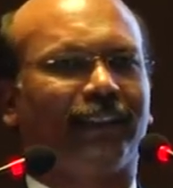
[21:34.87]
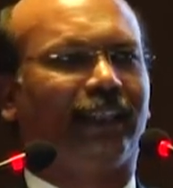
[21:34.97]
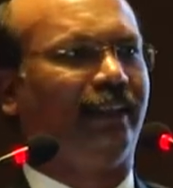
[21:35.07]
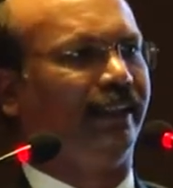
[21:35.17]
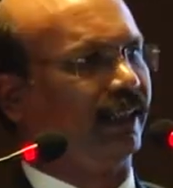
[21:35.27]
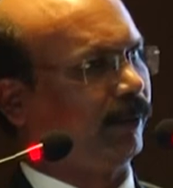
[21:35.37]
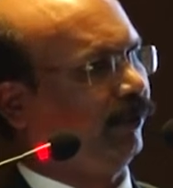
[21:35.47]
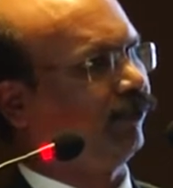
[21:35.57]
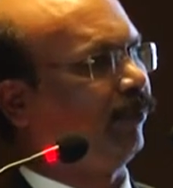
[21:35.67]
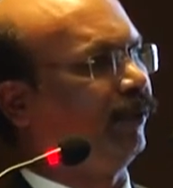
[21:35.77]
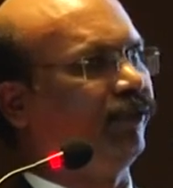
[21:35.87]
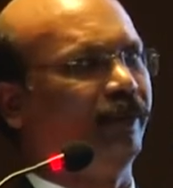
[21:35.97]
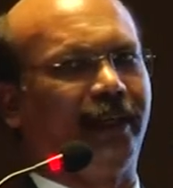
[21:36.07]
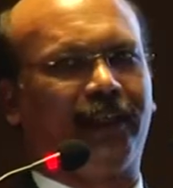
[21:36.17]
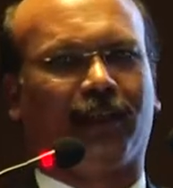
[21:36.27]
and they're coming from different
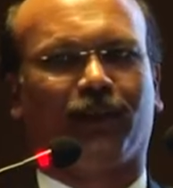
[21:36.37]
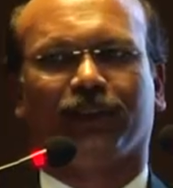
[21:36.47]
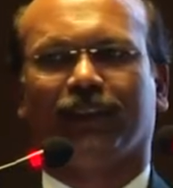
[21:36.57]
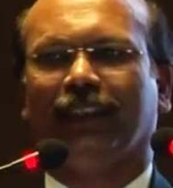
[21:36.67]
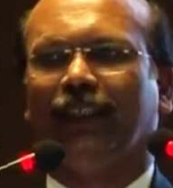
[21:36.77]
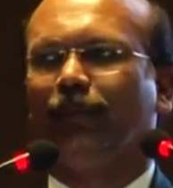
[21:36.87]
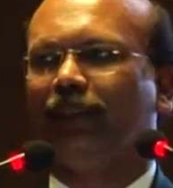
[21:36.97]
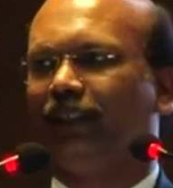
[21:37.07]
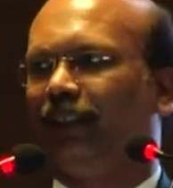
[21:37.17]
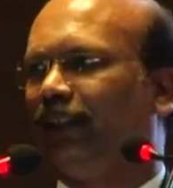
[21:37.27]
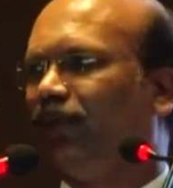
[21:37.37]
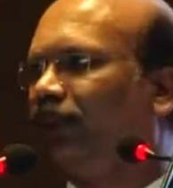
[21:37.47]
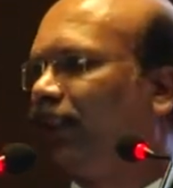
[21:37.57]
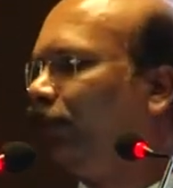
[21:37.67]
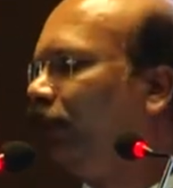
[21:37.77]
backgrounds, they're representing
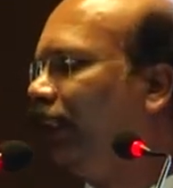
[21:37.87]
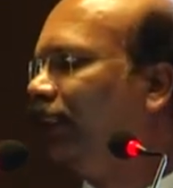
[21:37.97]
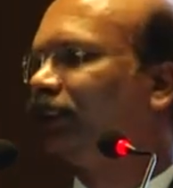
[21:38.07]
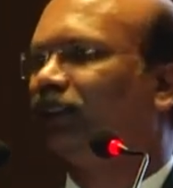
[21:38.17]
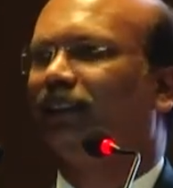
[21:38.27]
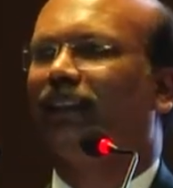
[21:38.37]
companies,